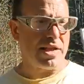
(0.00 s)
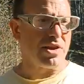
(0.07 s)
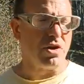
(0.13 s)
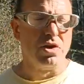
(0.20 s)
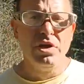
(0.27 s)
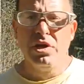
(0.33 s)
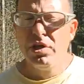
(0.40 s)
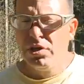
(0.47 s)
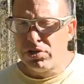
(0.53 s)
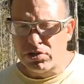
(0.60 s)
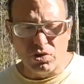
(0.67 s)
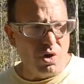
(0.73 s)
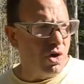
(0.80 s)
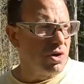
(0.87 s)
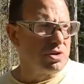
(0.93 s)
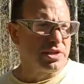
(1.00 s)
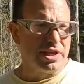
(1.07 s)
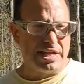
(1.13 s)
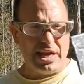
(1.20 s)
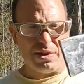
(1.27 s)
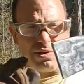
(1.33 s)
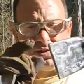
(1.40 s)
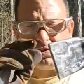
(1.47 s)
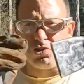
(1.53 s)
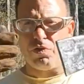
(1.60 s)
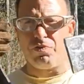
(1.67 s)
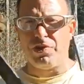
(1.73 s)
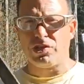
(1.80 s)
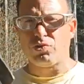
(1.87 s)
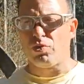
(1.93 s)
here. So
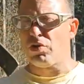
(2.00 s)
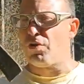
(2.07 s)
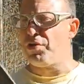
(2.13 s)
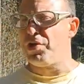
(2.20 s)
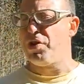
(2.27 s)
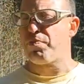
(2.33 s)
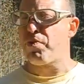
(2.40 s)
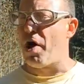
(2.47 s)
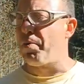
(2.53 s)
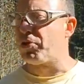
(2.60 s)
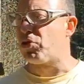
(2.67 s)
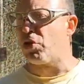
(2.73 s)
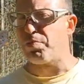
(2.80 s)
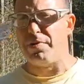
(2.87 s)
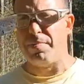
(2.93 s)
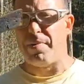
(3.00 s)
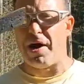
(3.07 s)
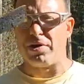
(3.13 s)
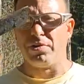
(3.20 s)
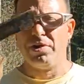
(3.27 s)
this one over here probably took me about